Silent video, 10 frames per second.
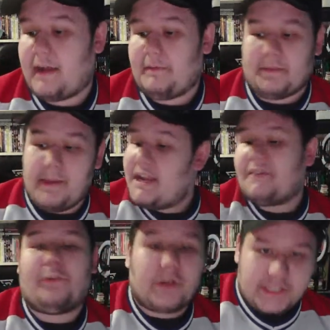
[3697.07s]
Like, Mania
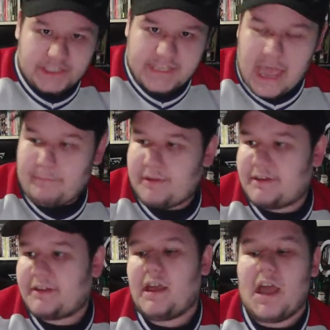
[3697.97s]
40 just
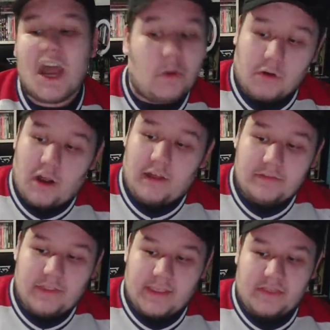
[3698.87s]
happened. We're
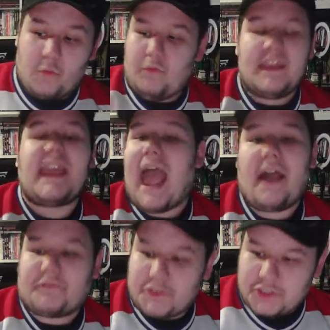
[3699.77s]
on, like, the week
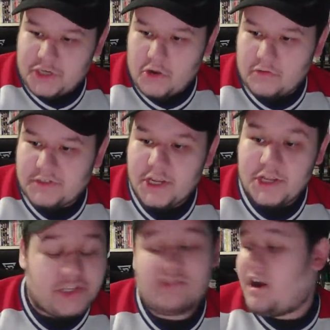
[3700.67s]
after shows.
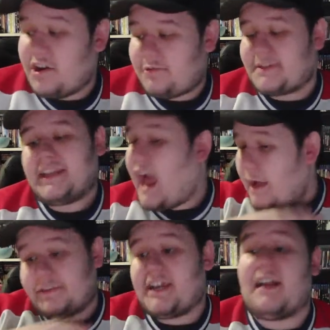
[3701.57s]
Dude, 100%, I
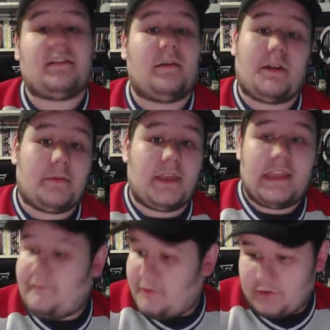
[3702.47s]
would check out WWE
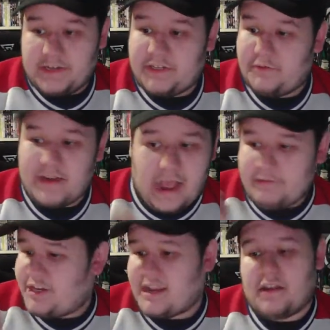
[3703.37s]
if you're into it. I would
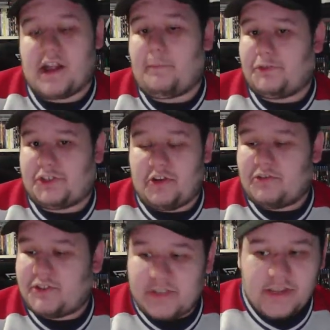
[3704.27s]
check out a couple
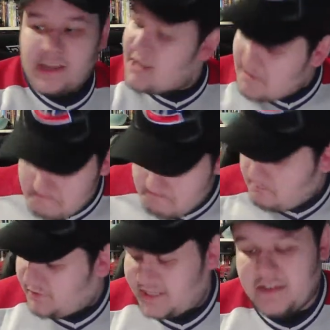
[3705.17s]
shows.
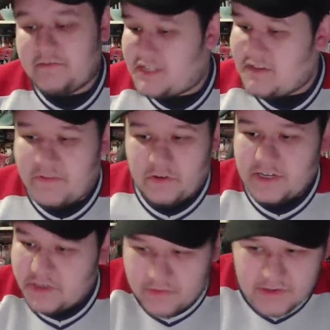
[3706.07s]
See if you're
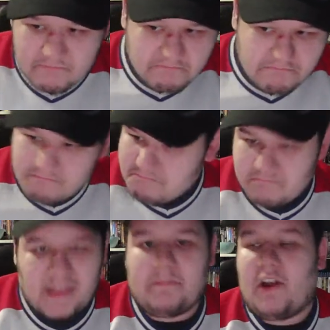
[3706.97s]
into it.
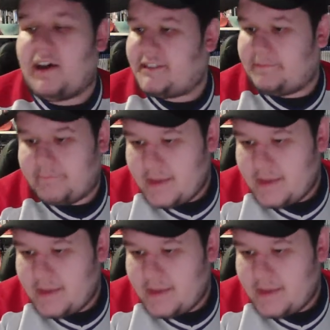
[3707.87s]
That'd be awesome.